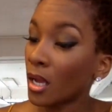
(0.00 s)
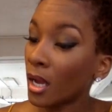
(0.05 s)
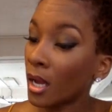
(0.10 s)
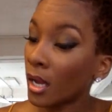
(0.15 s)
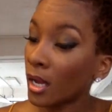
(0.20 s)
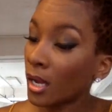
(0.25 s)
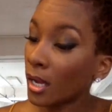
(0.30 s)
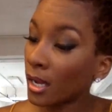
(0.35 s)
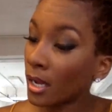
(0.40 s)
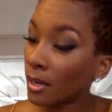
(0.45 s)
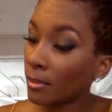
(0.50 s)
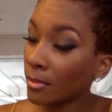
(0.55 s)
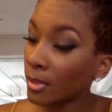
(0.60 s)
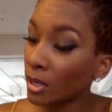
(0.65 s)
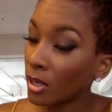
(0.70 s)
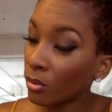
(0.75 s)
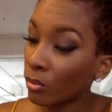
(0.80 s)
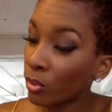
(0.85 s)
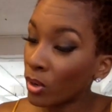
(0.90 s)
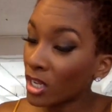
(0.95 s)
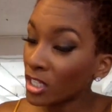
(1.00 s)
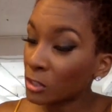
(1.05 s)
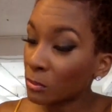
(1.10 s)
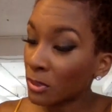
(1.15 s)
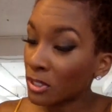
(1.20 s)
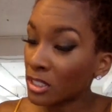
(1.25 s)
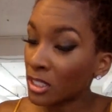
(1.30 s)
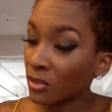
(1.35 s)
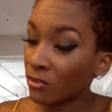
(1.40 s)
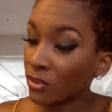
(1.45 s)
What
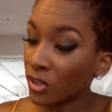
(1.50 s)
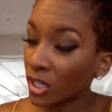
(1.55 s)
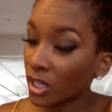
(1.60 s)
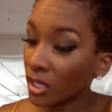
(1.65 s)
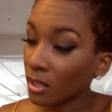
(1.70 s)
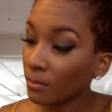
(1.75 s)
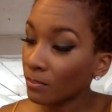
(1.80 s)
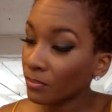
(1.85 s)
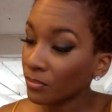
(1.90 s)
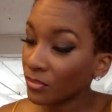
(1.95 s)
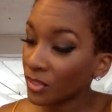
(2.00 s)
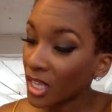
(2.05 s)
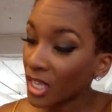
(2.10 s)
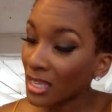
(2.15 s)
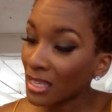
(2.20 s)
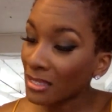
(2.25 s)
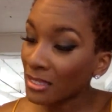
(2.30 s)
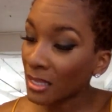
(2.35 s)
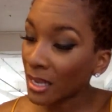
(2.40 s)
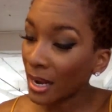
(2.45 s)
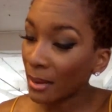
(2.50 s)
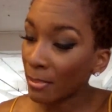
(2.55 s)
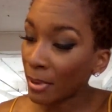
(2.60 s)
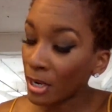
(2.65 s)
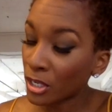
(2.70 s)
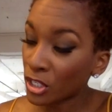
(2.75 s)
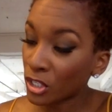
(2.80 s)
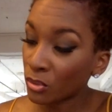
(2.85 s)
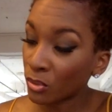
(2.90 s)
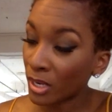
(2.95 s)
specific things did I
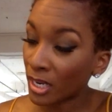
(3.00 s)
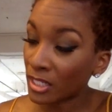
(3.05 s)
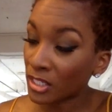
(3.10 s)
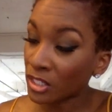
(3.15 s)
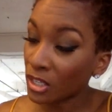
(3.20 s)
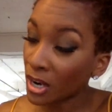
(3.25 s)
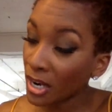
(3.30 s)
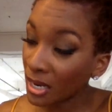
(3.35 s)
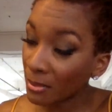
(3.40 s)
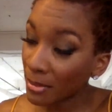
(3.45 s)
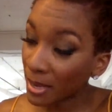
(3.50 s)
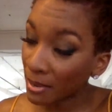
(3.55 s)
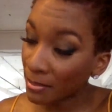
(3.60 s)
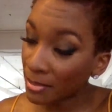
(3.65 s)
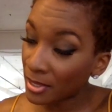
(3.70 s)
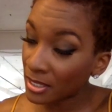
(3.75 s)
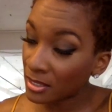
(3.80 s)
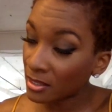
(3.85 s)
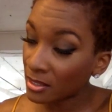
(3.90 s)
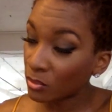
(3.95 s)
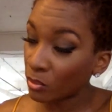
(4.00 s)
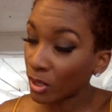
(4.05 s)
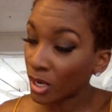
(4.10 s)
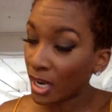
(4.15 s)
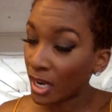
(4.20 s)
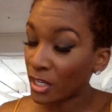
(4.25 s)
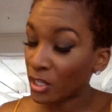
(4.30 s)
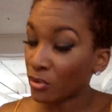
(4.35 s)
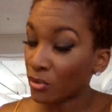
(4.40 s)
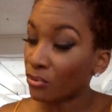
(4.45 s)
purchase when I started my business? What did
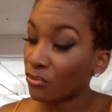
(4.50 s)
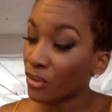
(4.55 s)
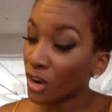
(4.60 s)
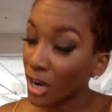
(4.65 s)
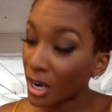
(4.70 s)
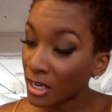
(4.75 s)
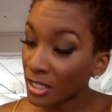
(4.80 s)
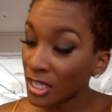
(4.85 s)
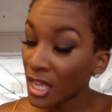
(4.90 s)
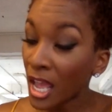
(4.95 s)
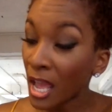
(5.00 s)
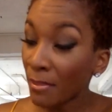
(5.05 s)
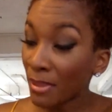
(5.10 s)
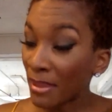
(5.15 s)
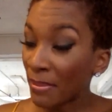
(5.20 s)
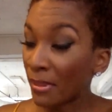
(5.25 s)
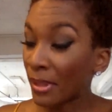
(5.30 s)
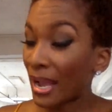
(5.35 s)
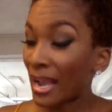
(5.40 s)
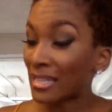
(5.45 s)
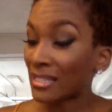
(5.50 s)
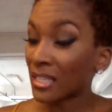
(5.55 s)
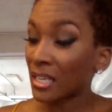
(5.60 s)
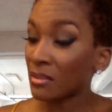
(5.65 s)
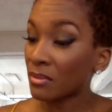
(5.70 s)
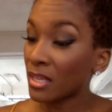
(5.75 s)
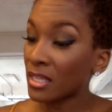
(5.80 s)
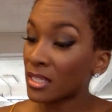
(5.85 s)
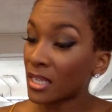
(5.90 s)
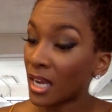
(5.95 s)
I do first? People are
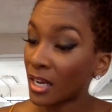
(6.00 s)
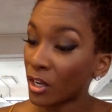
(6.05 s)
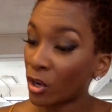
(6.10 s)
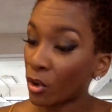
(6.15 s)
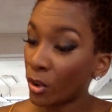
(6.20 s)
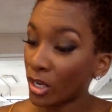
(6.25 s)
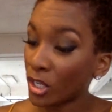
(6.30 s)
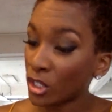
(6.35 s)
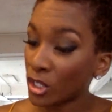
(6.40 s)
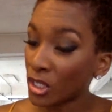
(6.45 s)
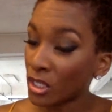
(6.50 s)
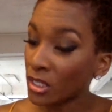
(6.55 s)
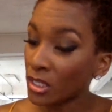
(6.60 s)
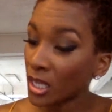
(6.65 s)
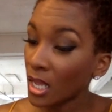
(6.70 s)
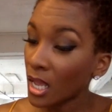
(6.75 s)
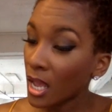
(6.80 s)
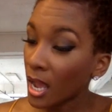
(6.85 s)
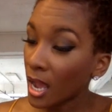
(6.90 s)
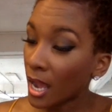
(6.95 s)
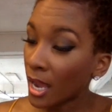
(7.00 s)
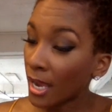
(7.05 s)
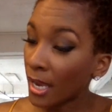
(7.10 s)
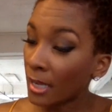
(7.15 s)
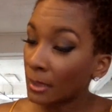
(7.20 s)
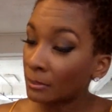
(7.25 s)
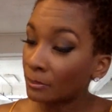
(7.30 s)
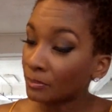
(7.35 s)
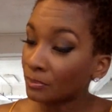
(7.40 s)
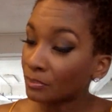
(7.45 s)
asking these kind of questions.
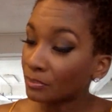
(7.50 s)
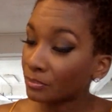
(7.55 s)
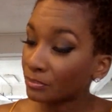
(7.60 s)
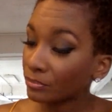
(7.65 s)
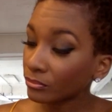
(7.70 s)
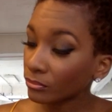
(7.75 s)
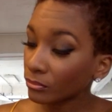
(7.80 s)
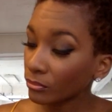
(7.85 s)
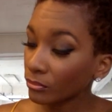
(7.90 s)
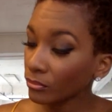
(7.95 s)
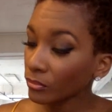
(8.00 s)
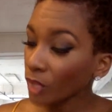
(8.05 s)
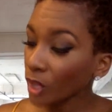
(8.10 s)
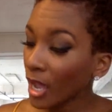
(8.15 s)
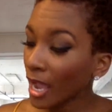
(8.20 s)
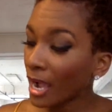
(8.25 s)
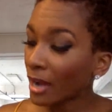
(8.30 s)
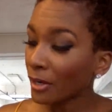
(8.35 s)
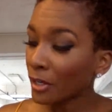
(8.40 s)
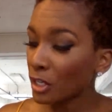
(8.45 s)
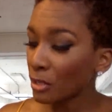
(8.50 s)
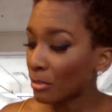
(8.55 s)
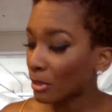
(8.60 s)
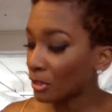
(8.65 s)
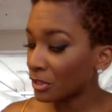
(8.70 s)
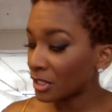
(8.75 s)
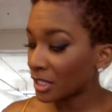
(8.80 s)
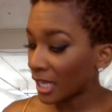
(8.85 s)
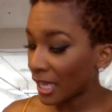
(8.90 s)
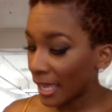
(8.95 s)
How do you build
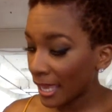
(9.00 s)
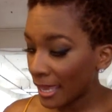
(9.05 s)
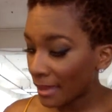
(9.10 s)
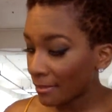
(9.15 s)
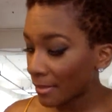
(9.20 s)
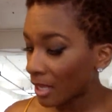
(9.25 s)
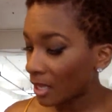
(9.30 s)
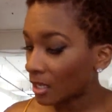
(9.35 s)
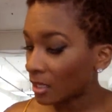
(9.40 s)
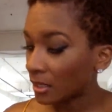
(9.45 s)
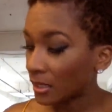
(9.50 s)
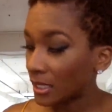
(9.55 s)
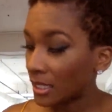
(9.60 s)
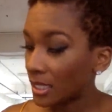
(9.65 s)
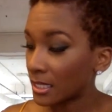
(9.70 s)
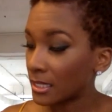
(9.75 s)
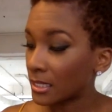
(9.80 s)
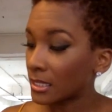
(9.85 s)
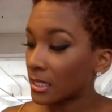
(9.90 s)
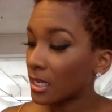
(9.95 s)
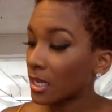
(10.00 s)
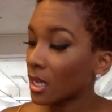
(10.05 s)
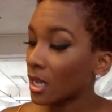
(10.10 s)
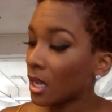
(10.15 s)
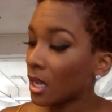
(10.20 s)
an email list?